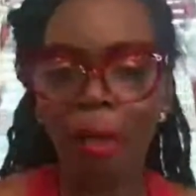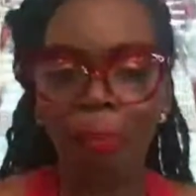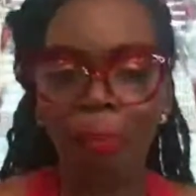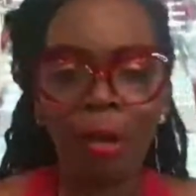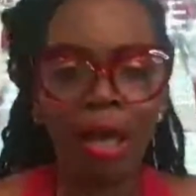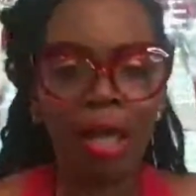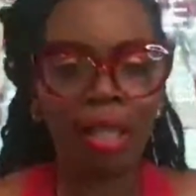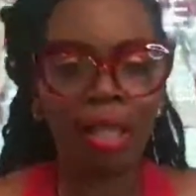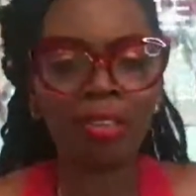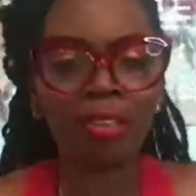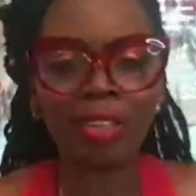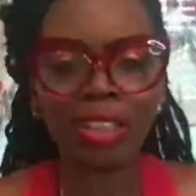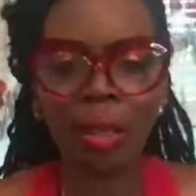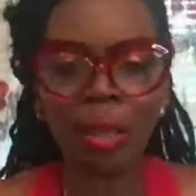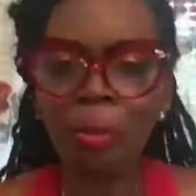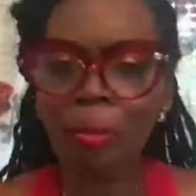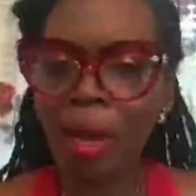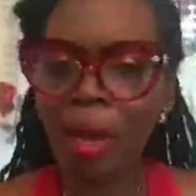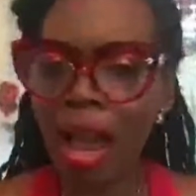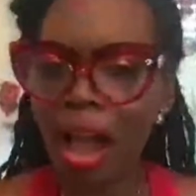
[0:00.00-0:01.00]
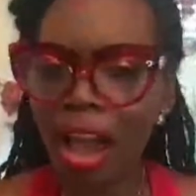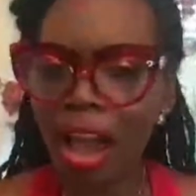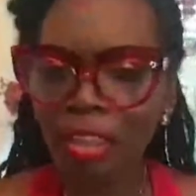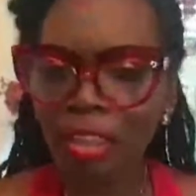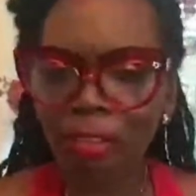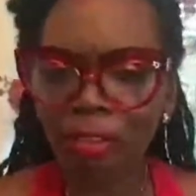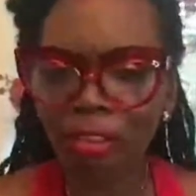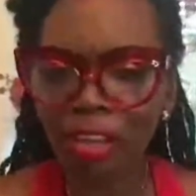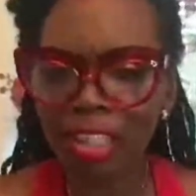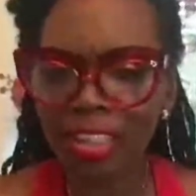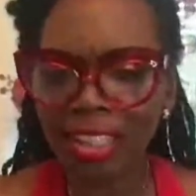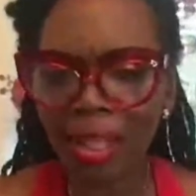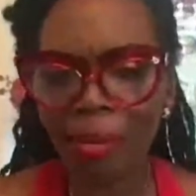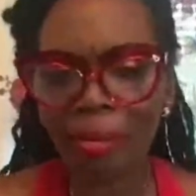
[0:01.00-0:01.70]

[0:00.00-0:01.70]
But some of my other friends,